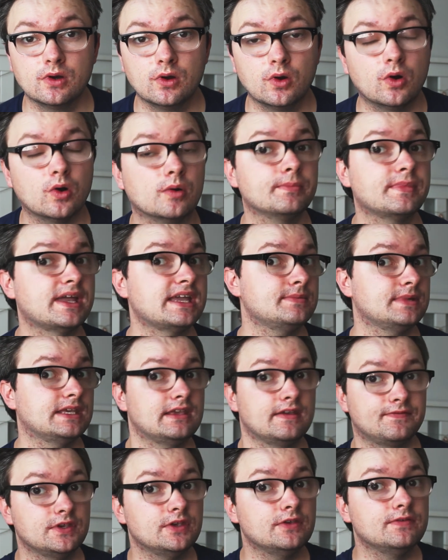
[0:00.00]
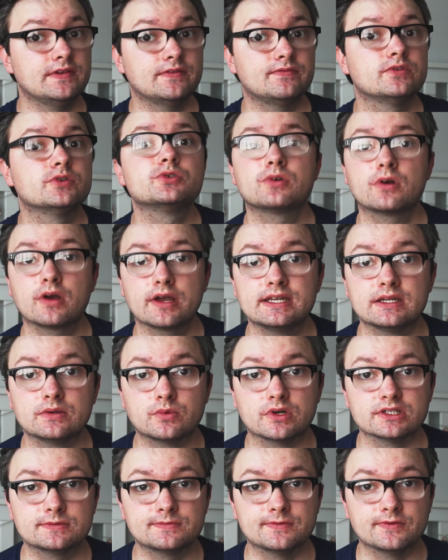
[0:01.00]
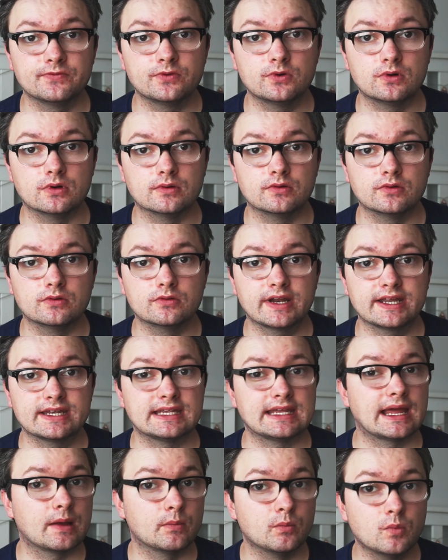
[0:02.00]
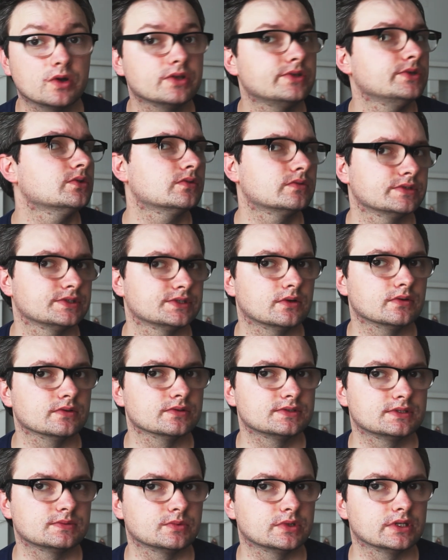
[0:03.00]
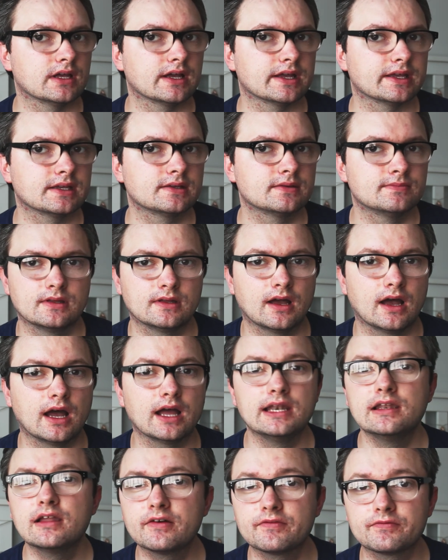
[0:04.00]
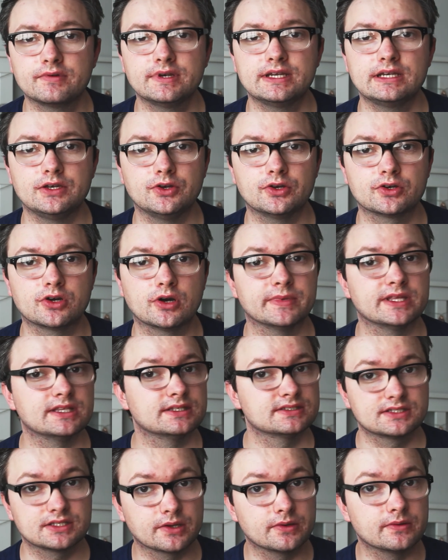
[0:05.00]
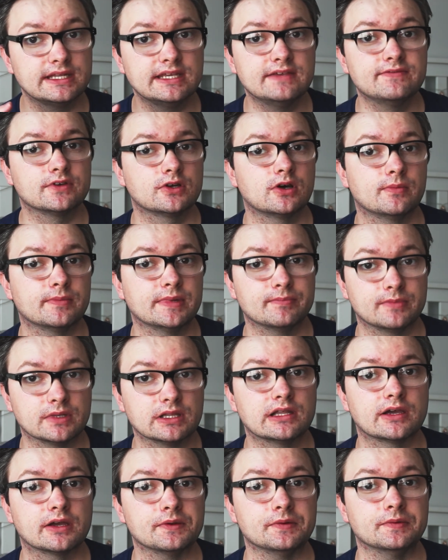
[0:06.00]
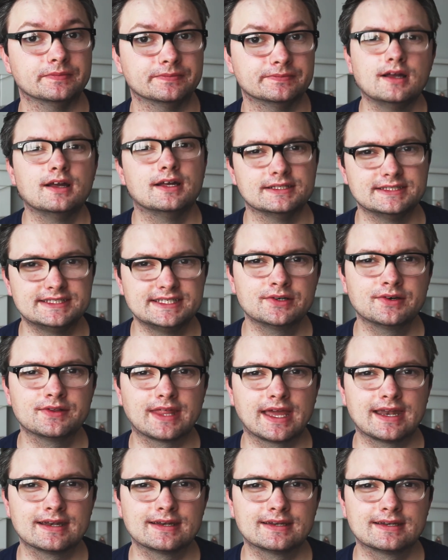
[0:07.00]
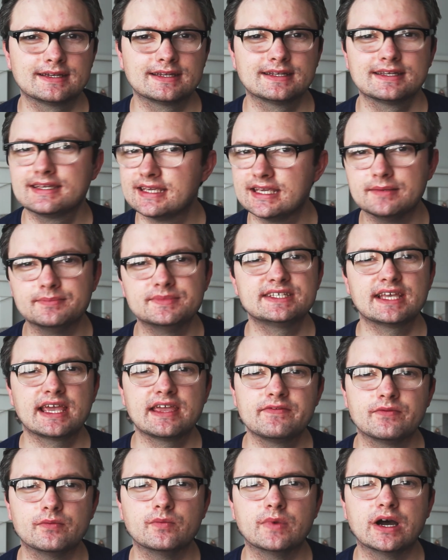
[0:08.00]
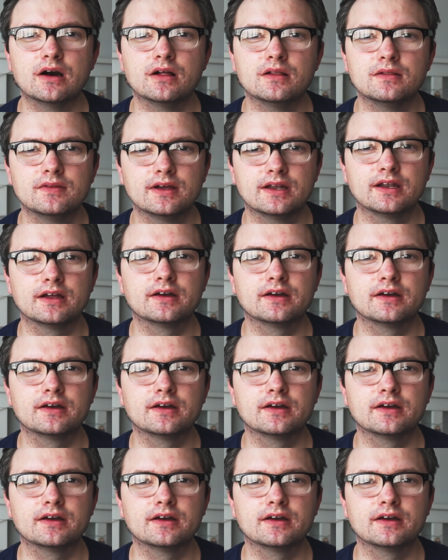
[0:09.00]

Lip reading: or maybe if you've even tried it once before already and what your results were like. I love reading your comments, so leave a comment below. Until then, keep safe and well. I'll